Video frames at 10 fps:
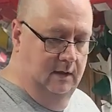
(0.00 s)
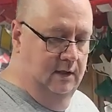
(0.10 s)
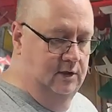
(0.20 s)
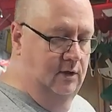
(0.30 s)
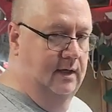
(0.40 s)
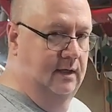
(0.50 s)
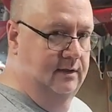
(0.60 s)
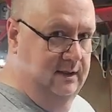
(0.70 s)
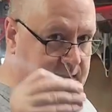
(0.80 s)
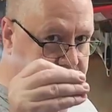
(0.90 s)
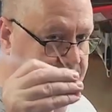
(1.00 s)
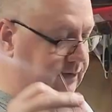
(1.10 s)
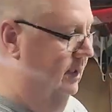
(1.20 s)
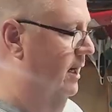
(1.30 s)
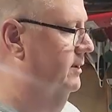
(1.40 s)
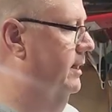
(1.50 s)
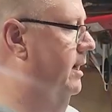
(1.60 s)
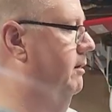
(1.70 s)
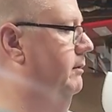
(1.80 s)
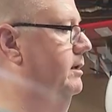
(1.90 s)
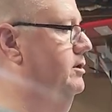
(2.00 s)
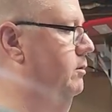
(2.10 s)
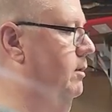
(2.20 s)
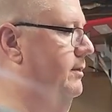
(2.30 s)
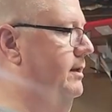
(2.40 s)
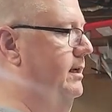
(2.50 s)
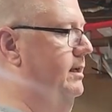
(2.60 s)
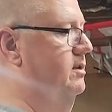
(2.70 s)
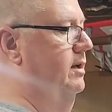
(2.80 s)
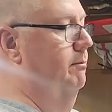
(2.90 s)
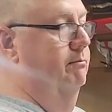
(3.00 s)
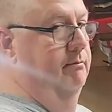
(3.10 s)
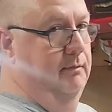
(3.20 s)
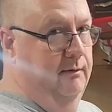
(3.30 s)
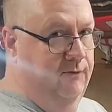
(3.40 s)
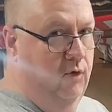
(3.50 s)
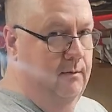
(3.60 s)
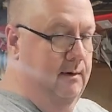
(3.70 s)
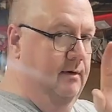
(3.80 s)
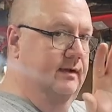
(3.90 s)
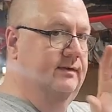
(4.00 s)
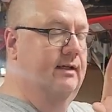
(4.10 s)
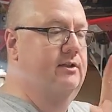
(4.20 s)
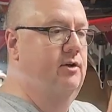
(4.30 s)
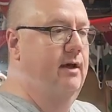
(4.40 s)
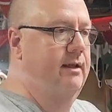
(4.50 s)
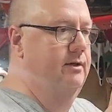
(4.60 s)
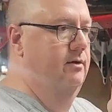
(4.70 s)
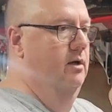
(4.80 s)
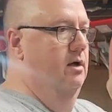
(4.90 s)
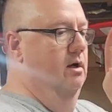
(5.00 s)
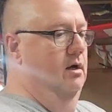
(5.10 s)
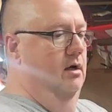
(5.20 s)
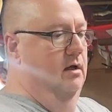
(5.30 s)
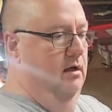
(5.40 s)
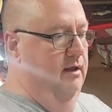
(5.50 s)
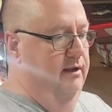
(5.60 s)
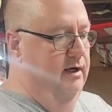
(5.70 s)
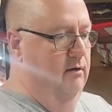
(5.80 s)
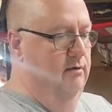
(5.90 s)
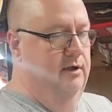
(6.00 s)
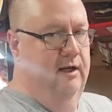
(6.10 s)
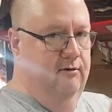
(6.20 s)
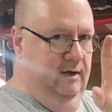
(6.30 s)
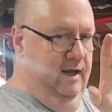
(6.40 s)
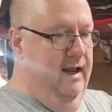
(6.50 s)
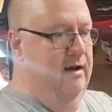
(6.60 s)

and you get a decent sized Allen wrench. And what they did is, like before, remember I said you had to uh, they're, yeah, really